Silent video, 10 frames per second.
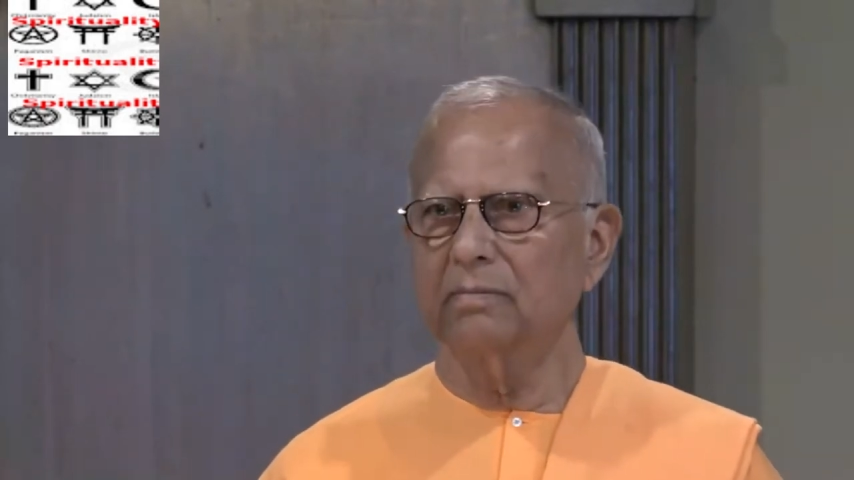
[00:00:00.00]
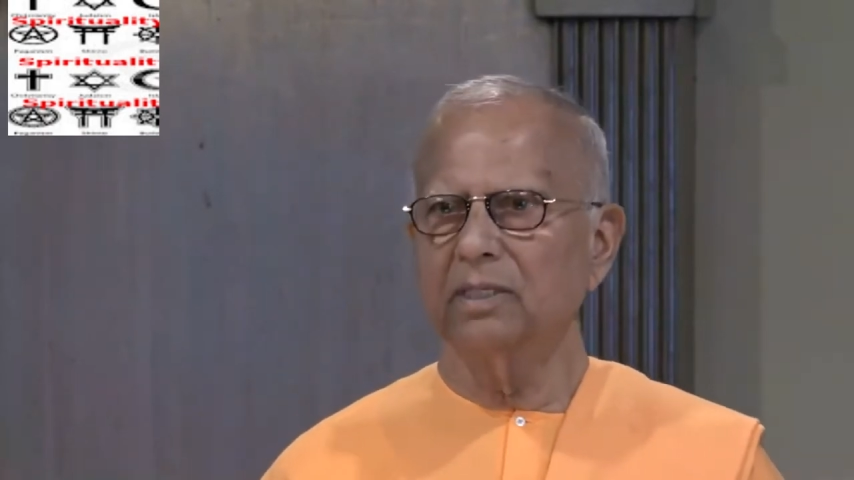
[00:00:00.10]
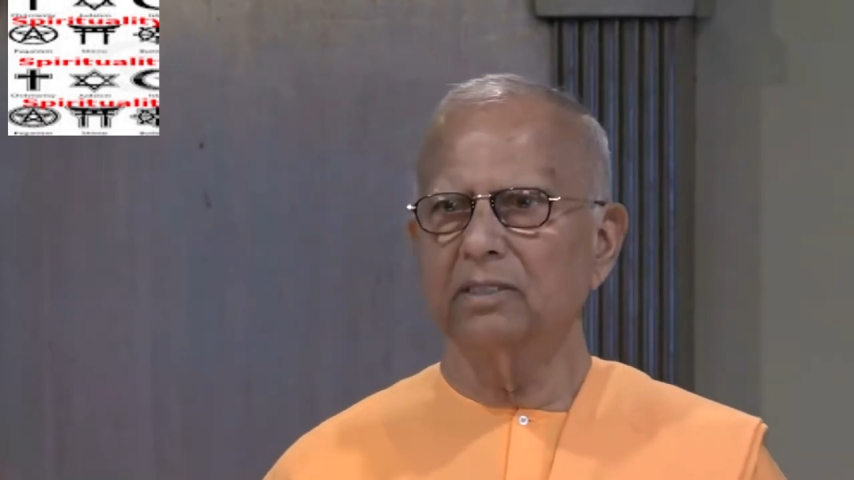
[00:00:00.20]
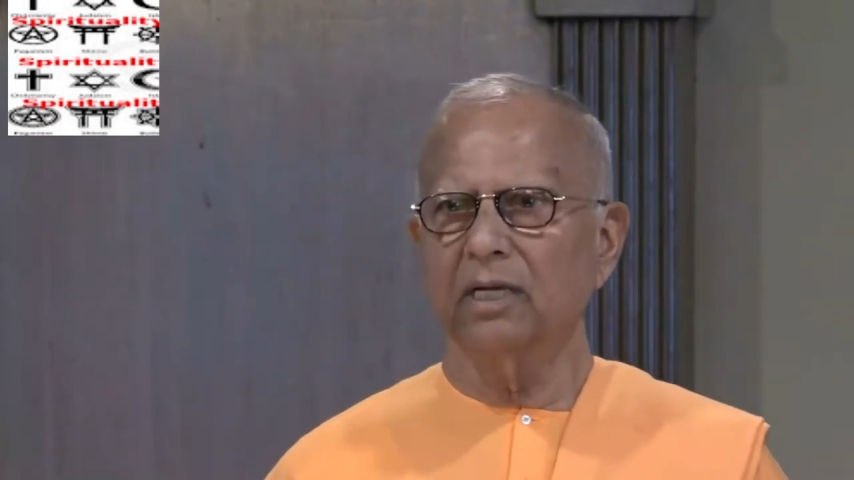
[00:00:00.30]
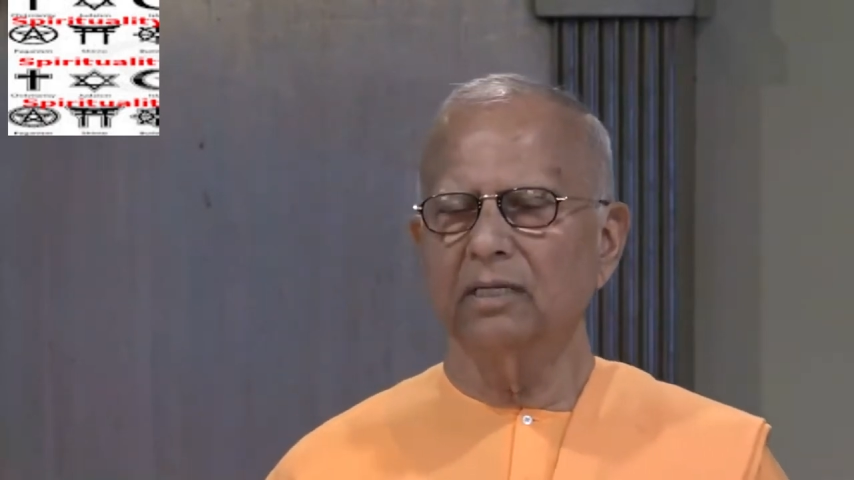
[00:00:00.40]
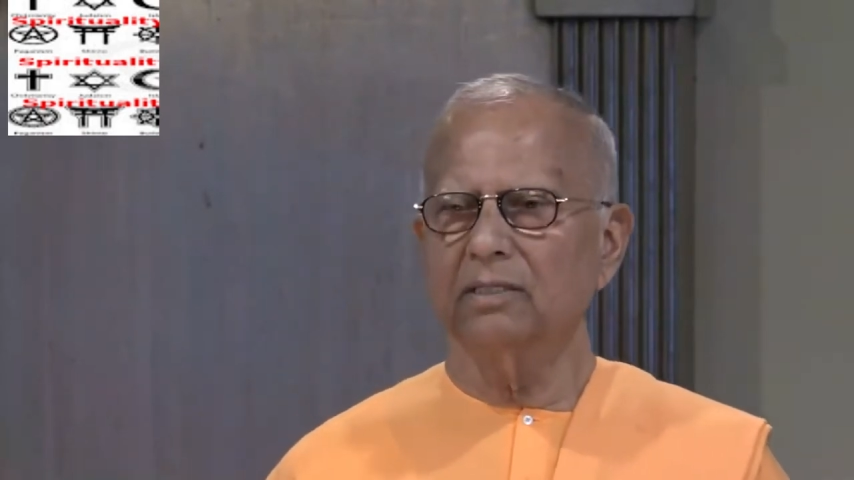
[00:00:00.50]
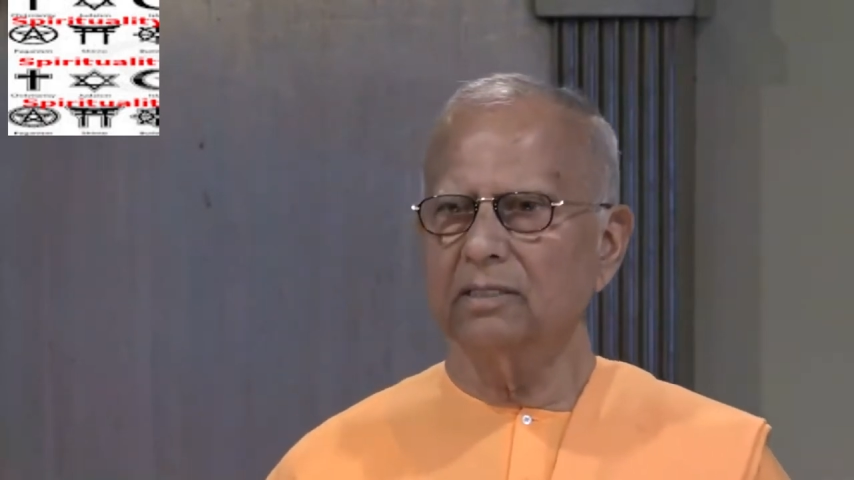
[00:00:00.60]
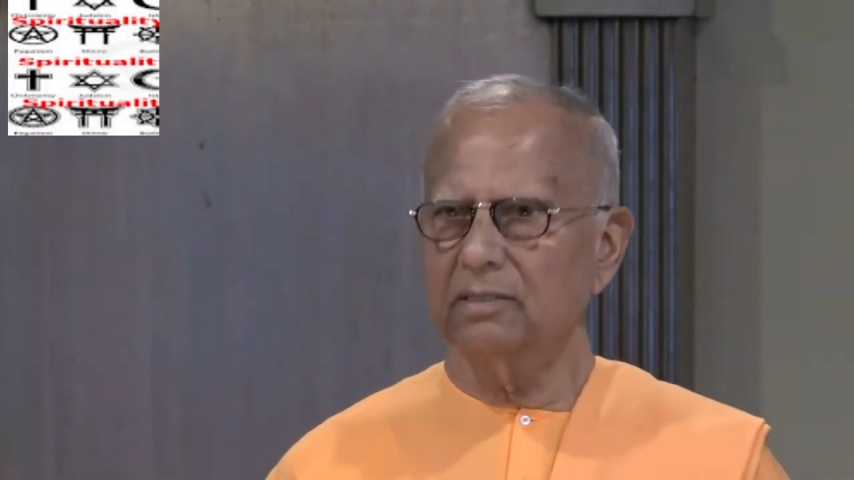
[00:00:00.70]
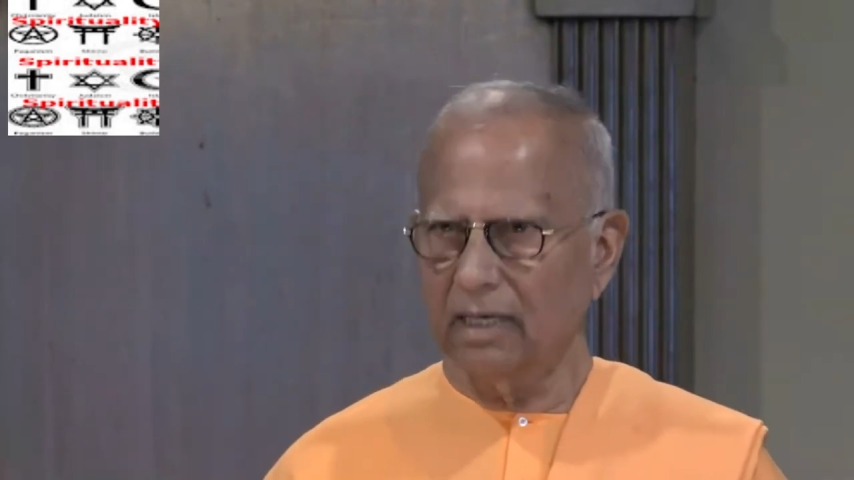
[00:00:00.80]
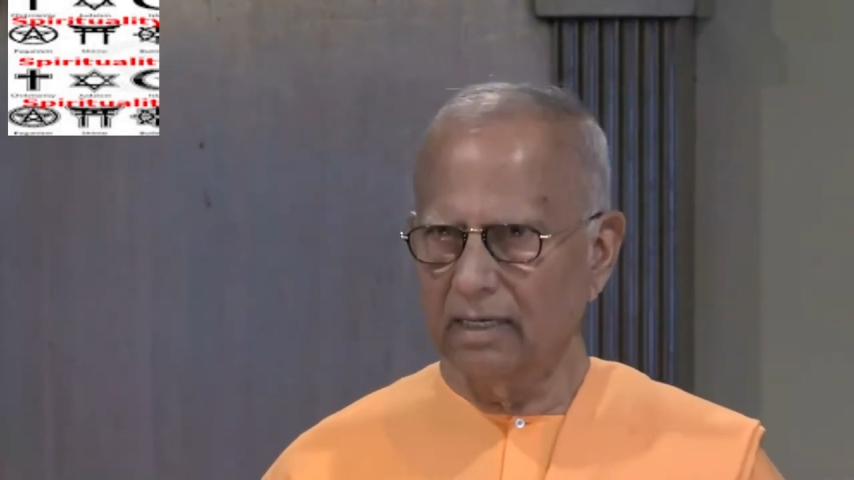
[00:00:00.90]

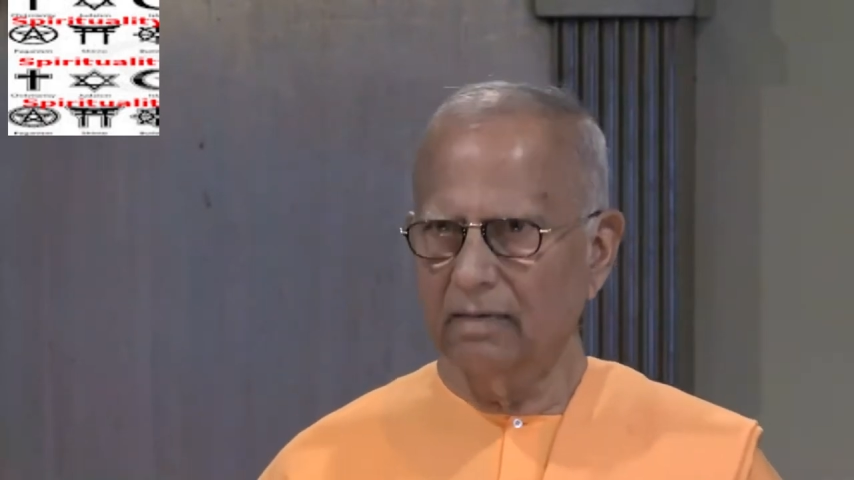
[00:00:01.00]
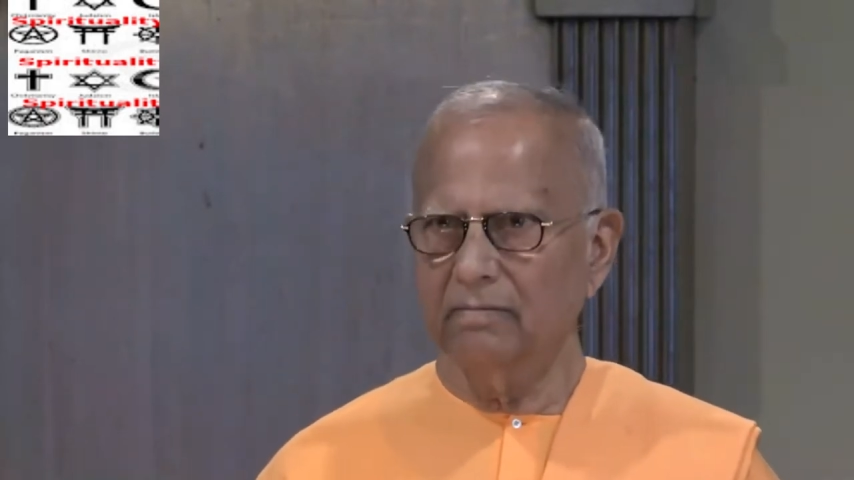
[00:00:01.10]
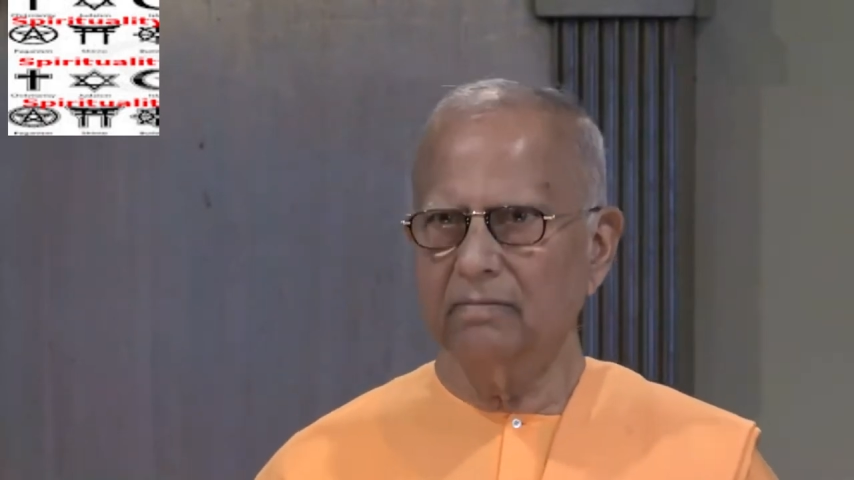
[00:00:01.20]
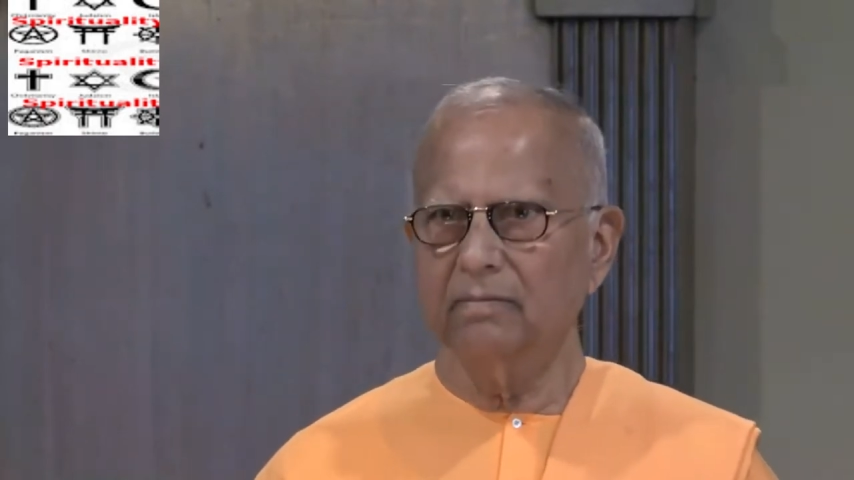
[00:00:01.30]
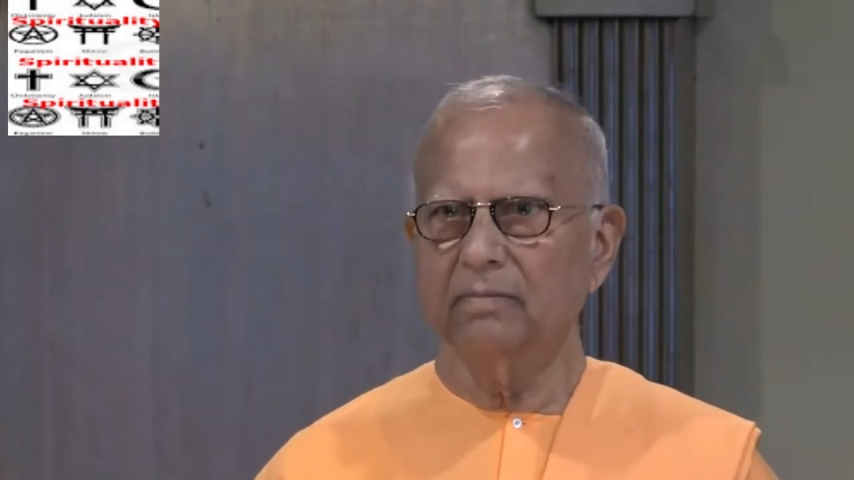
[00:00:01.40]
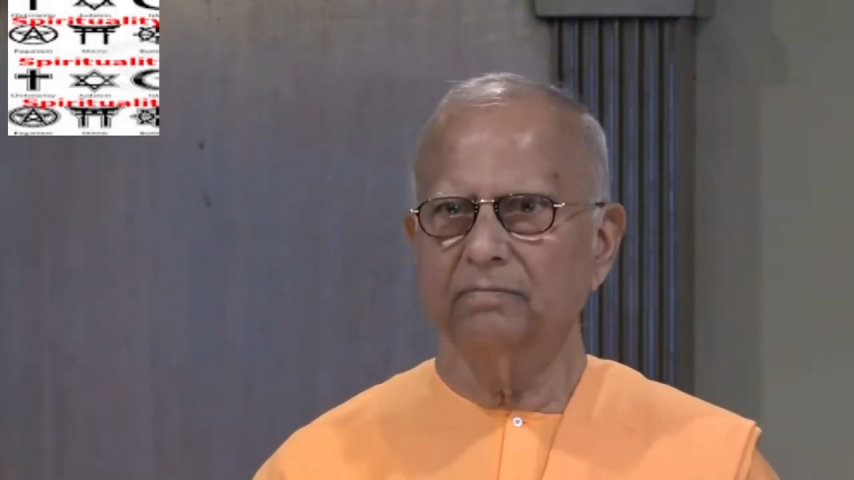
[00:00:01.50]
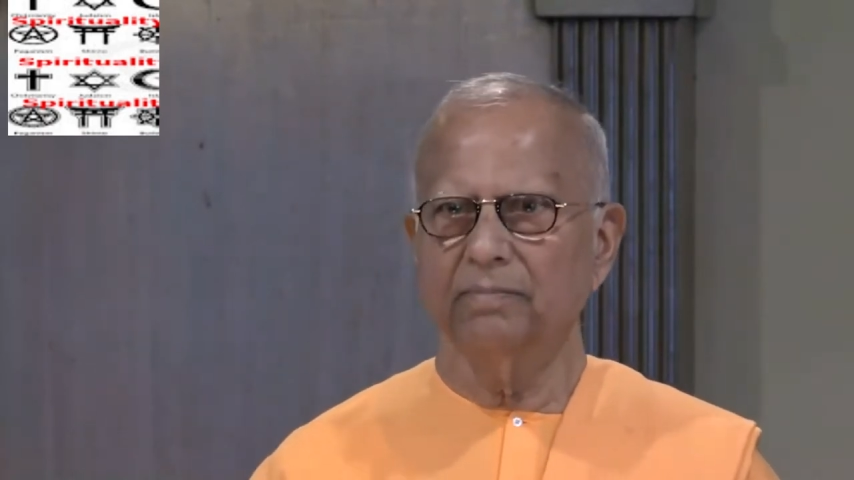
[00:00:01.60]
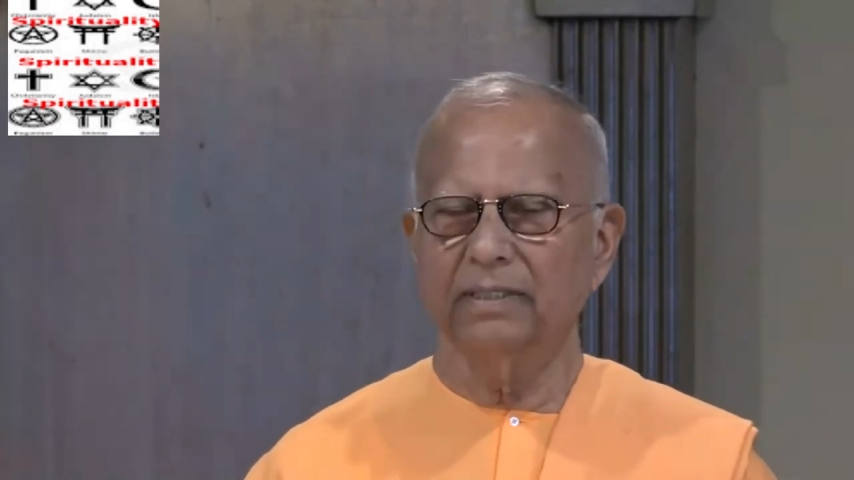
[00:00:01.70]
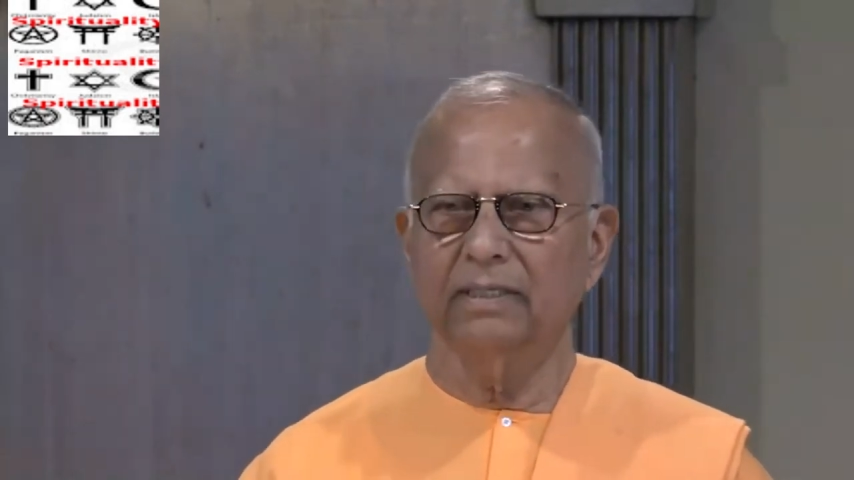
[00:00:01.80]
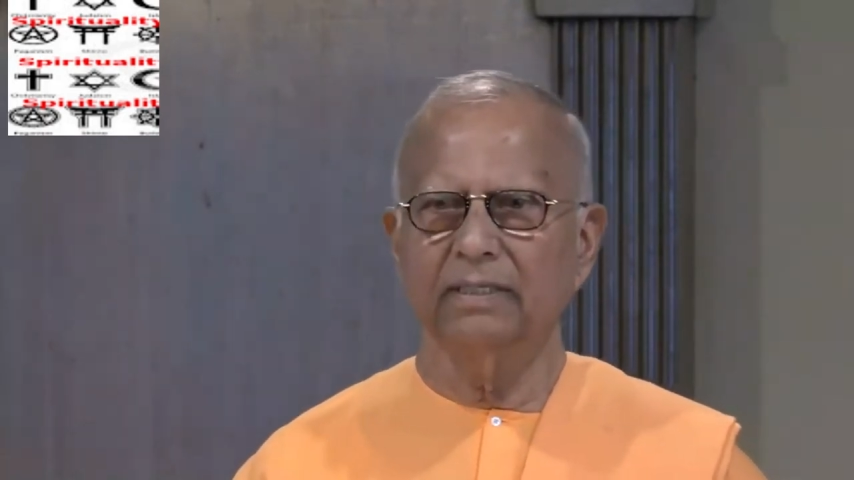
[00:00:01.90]
intelligent, I am
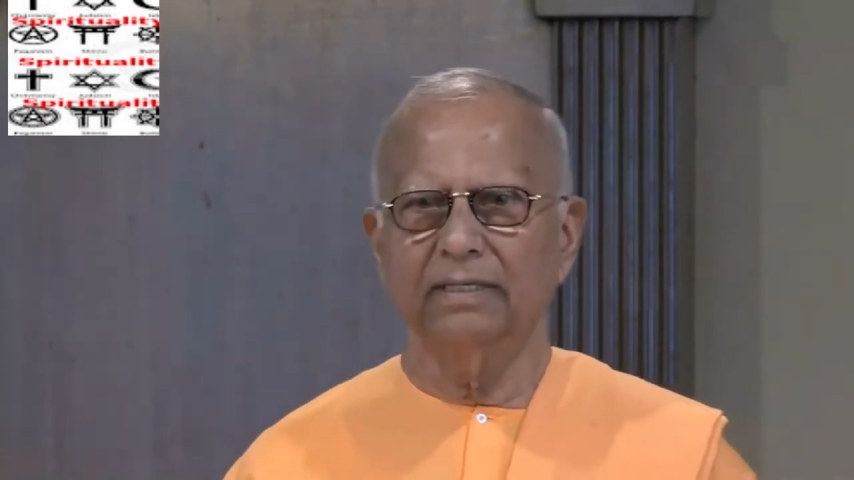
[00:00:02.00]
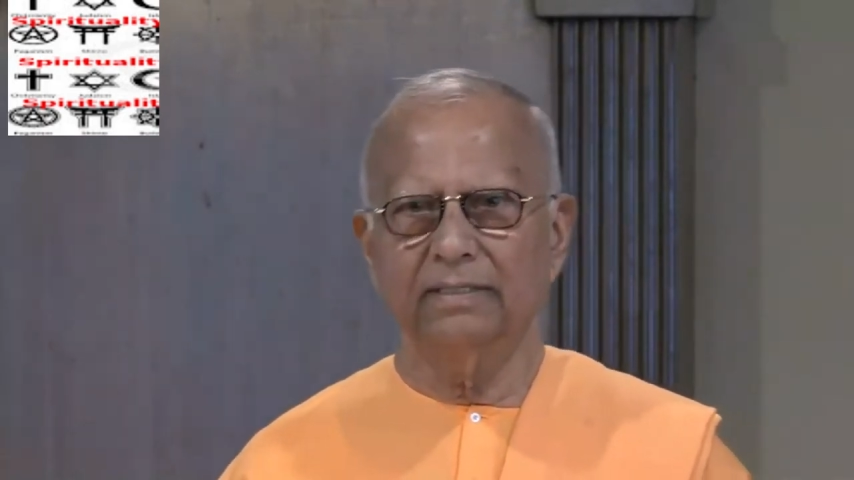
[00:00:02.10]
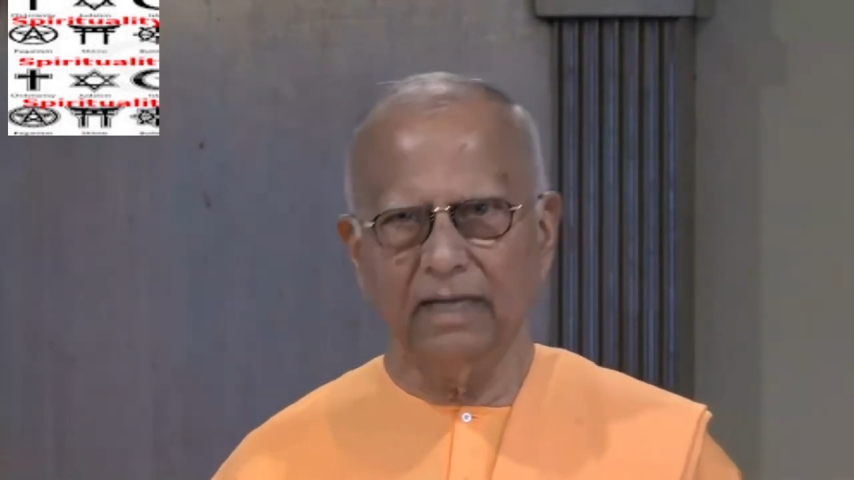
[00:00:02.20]
president,